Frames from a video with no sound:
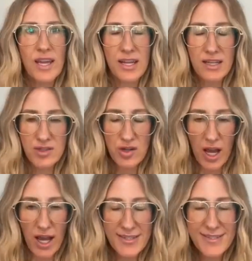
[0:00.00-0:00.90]
getting
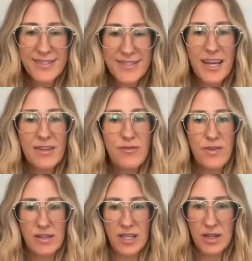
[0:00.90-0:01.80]
dressed and
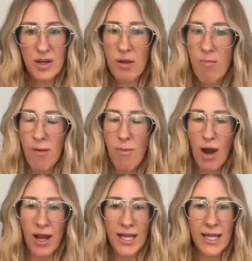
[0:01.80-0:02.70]
feeling good in my
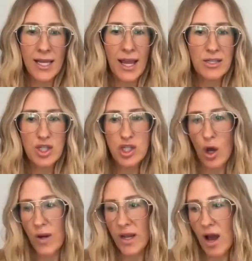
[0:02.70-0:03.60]
body and
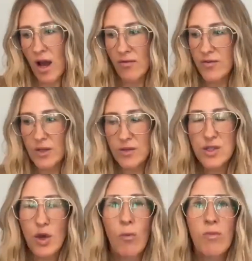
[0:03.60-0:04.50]
showing off.
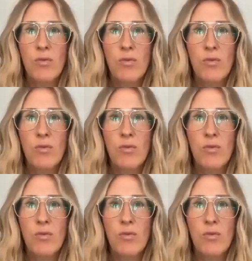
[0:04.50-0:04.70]
So many